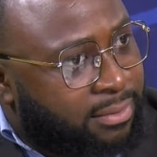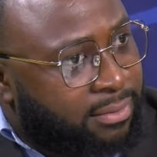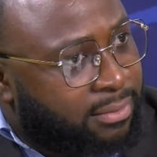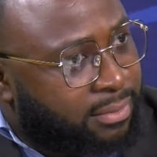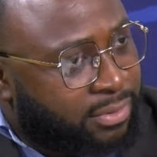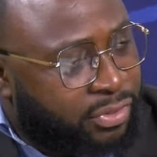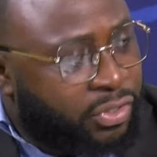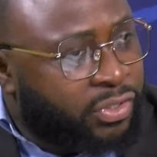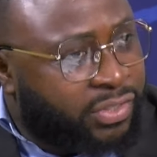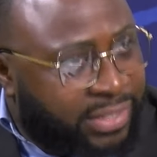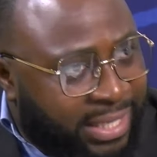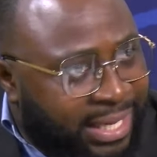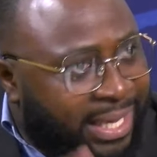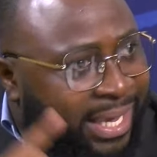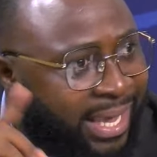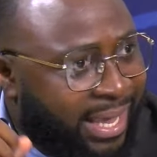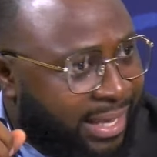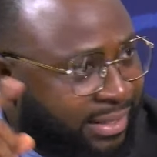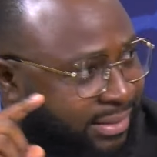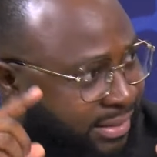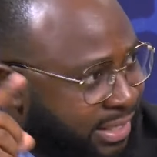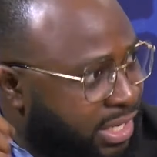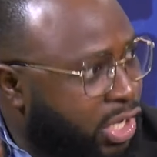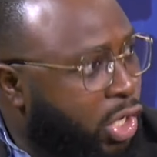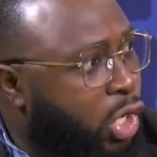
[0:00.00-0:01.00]
using
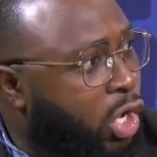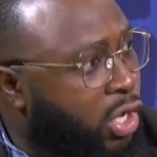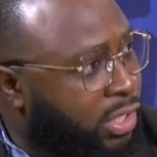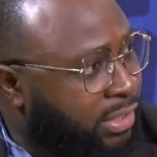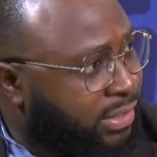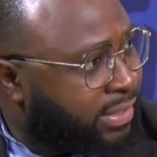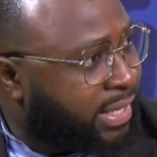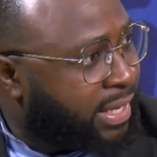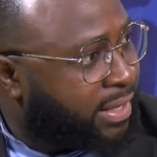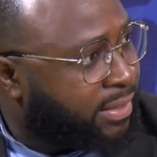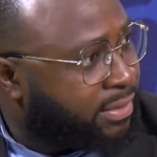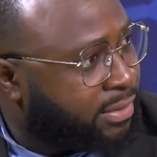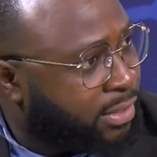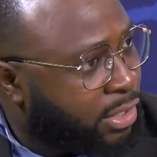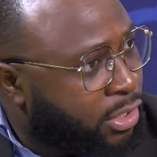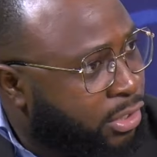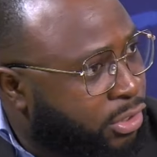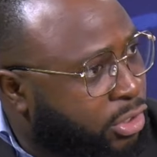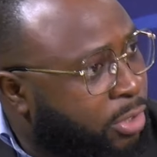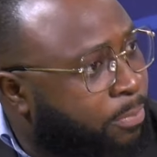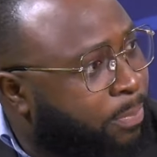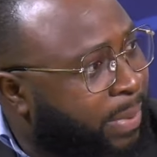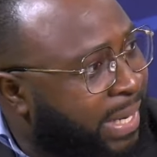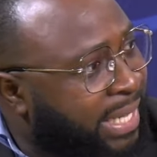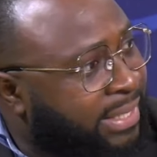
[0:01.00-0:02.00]
kids in context,
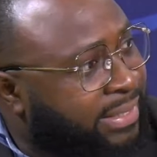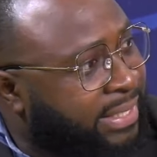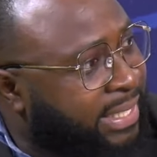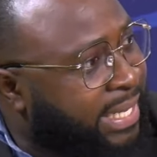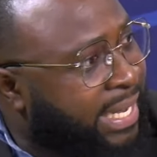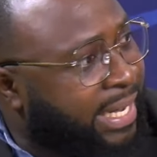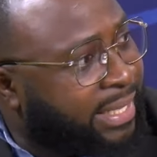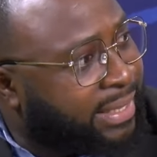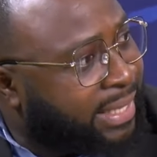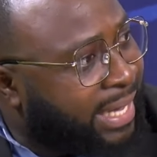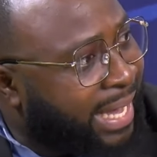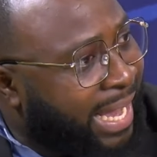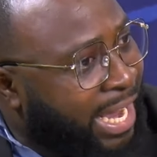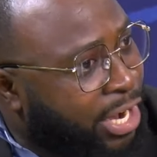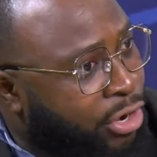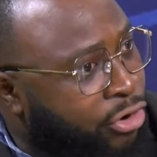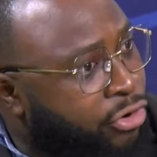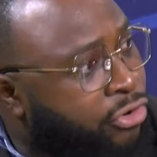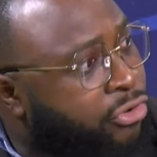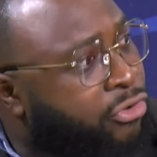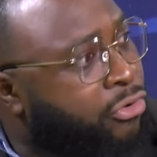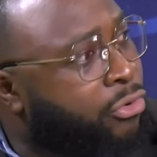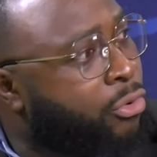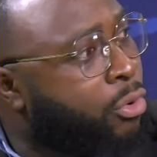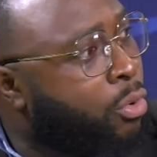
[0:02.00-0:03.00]
to play together and
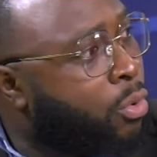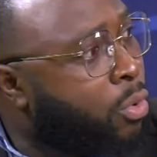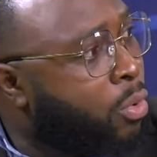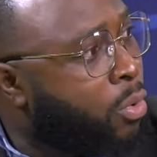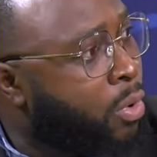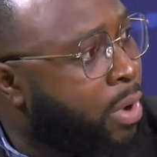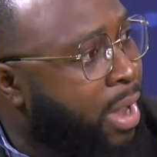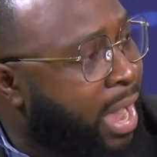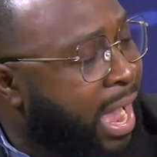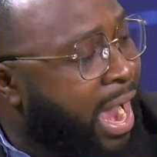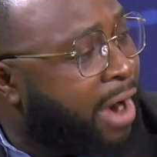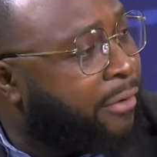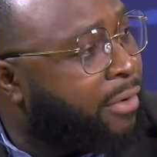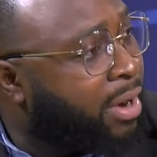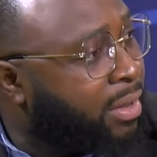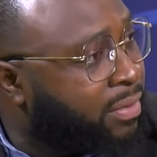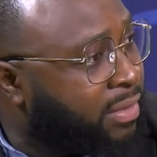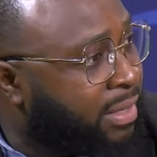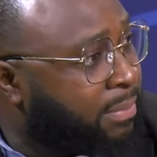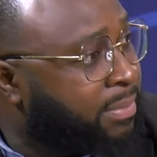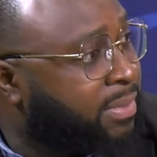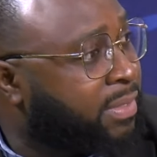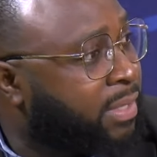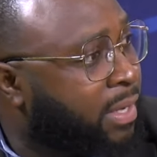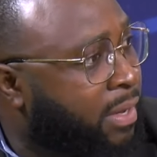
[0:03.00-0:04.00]
grow around
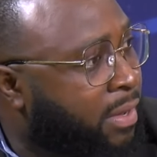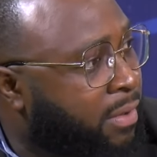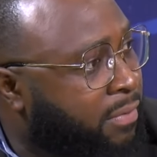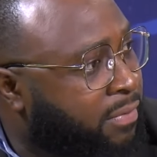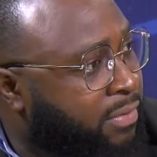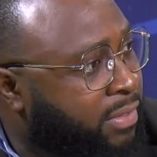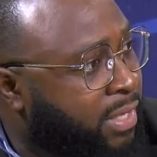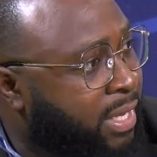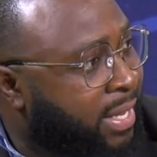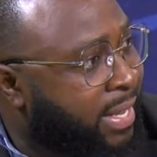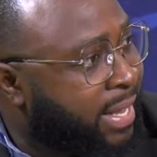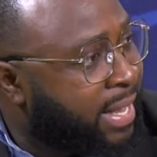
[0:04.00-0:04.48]
themselves.